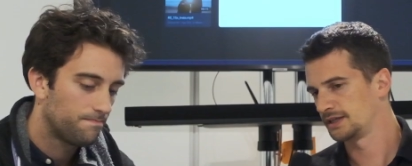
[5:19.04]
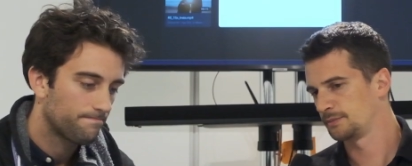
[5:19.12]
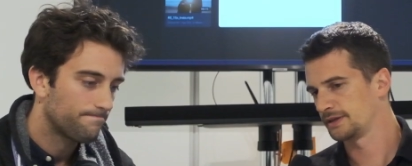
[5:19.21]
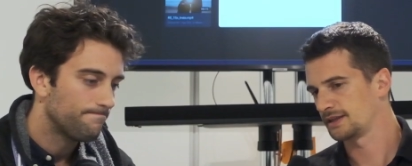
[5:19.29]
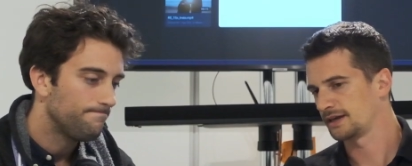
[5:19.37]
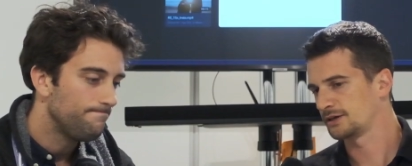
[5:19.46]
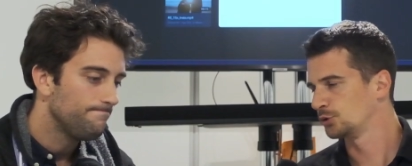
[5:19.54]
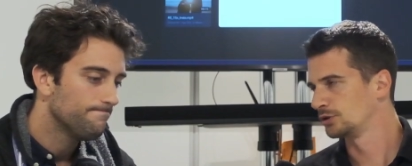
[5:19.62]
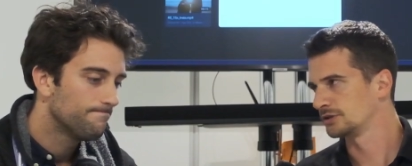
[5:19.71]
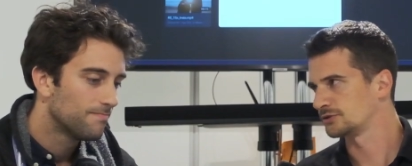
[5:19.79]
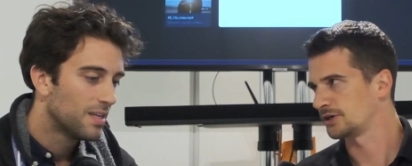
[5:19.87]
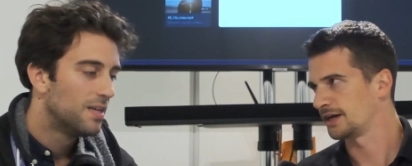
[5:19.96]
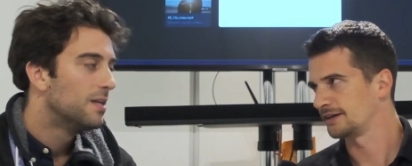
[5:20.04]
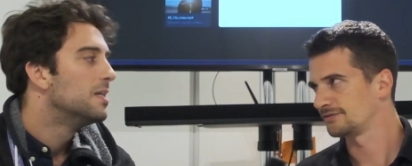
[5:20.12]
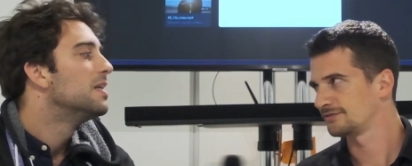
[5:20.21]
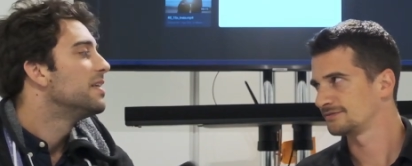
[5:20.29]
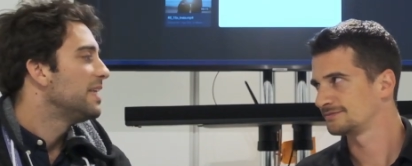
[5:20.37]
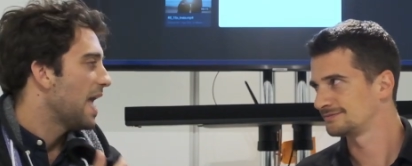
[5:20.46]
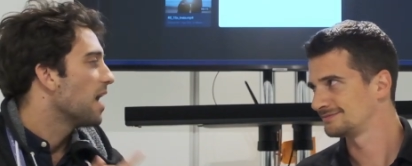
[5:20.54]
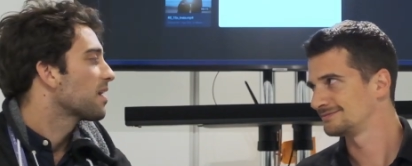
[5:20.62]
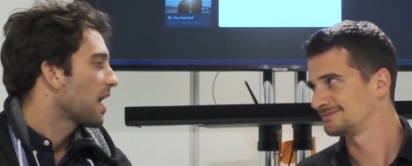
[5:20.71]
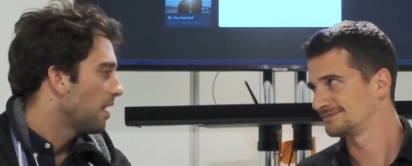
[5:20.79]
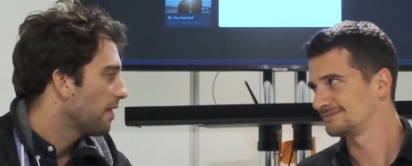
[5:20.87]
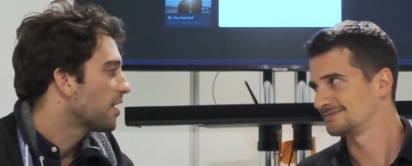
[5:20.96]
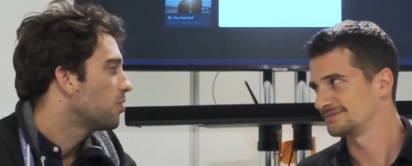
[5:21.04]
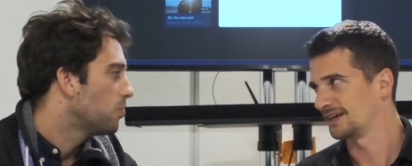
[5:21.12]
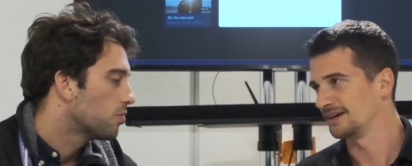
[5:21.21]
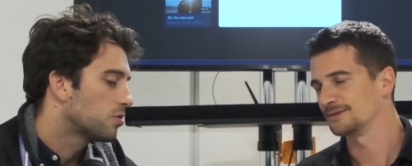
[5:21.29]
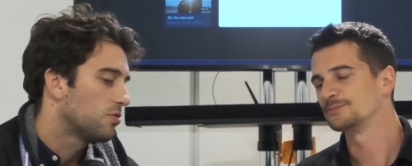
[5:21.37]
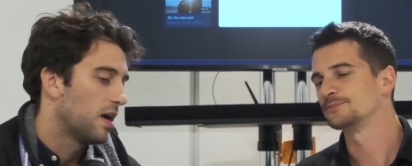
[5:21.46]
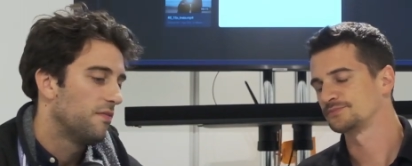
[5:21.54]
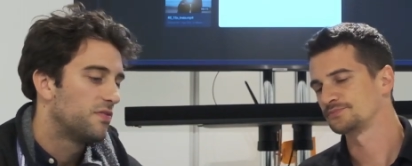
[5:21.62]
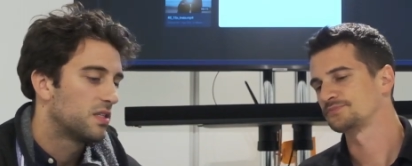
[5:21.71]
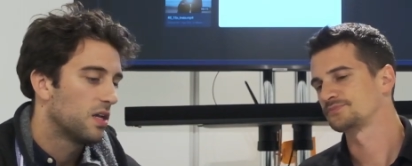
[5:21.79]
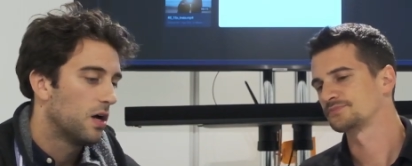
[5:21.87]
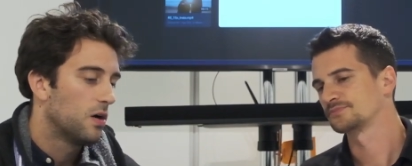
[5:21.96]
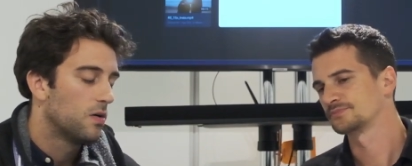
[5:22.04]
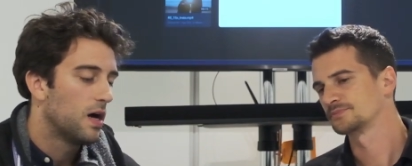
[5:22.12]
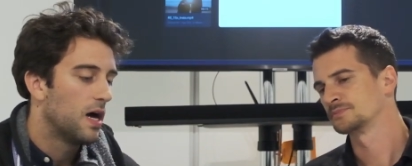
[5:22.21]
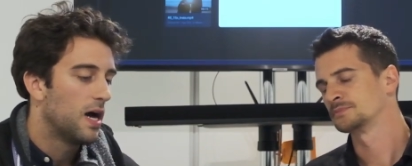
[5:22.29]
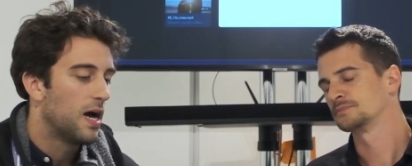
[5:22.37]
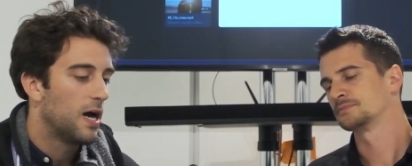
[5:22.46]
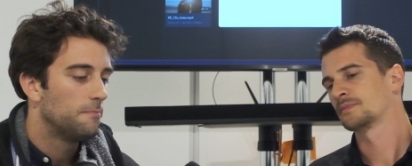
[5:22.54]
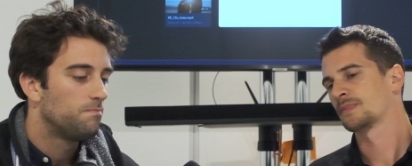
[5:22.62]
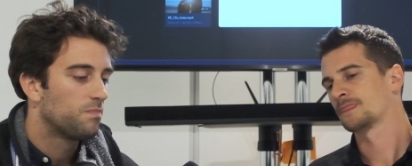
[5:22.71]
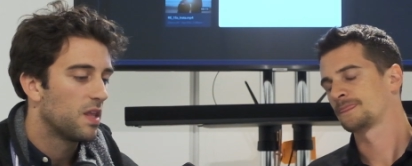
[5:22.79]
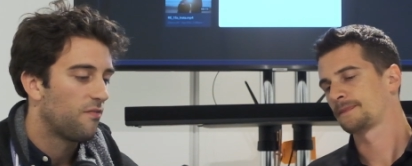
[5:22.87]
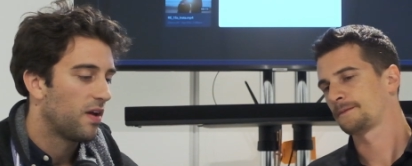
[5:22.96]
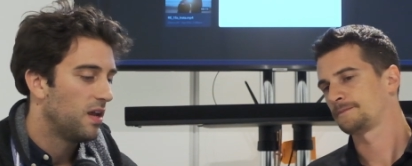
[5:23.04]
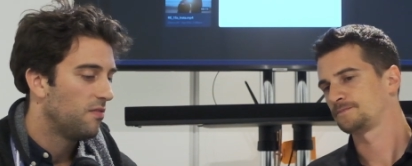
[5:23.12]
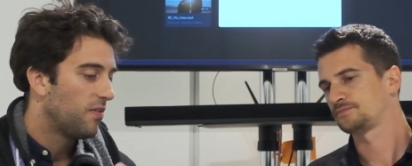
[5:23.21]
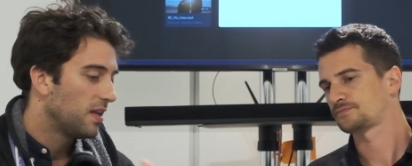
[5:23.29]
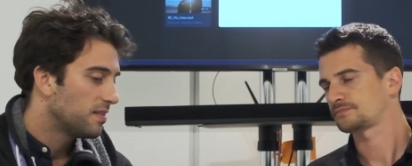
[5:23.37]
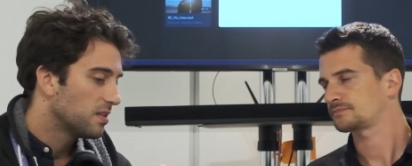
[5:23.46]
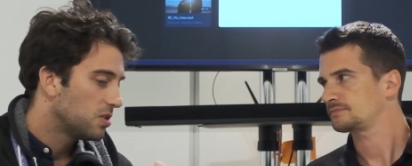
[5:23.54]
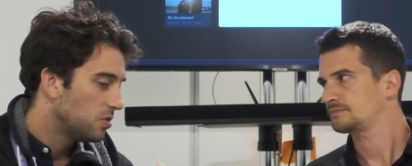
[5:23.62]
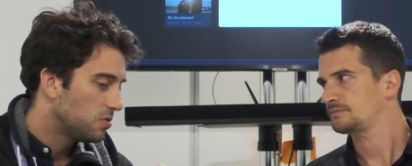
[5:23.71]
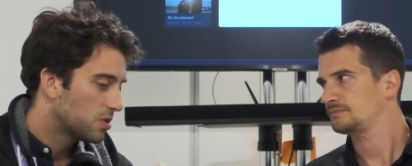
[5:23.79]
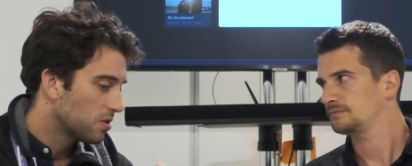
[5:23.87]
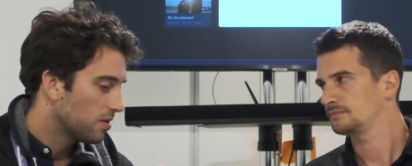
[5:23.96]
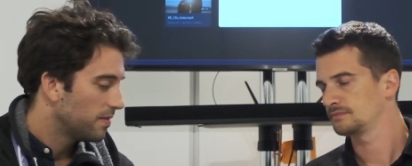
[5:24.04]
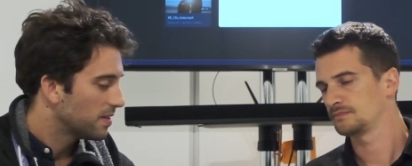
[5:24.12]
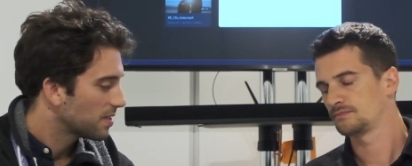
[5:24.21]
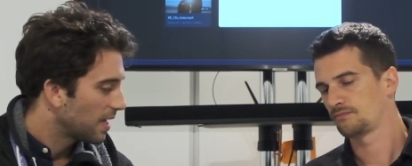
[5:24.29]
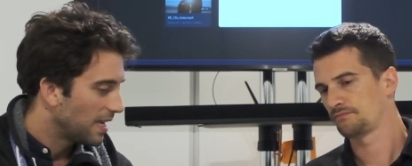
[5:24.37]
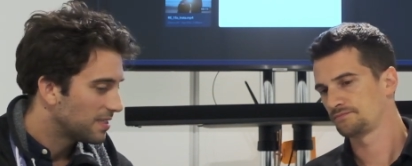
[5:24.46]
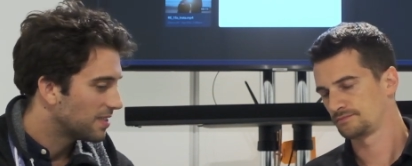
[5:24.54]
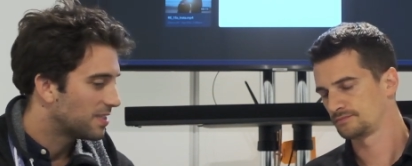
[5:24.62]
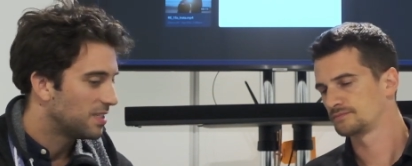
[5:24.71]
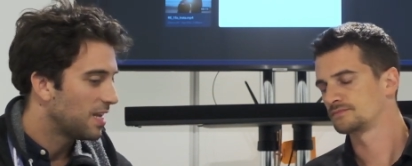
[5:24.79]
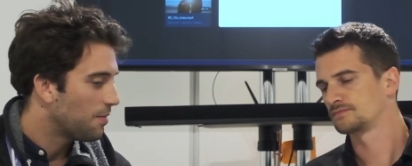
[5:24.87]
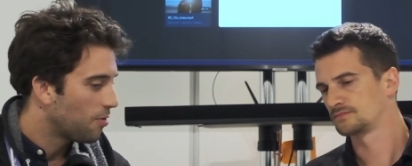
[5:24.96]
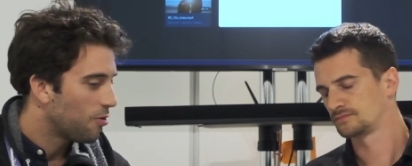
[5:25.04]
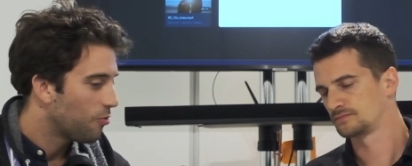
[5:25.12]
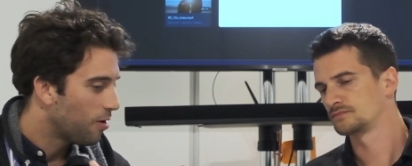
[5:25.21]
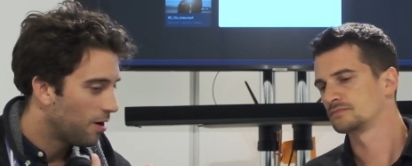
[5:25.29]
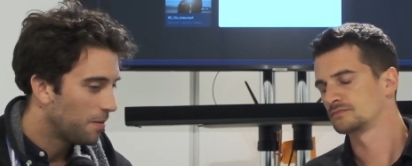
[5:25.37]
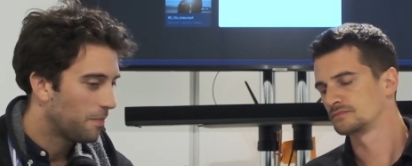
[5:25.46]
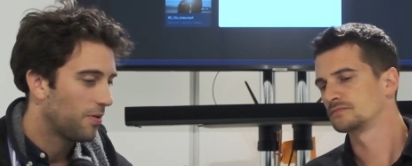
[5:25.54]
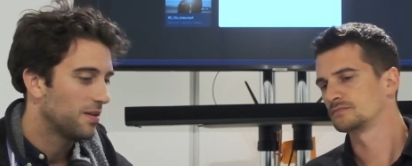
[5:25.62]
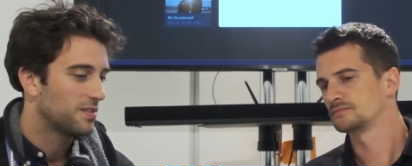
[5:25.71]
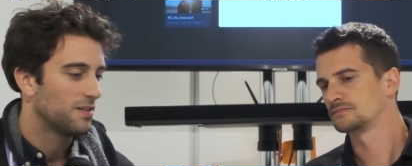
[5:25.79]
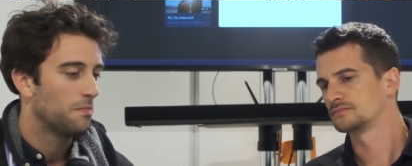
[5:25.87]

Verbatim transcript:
Speaker 1: a little bit like Google Drive.
Speaker 2: Yeah, kind of like Google yeah. Drive. So uh, if I invite this user, in this case it's demo one plus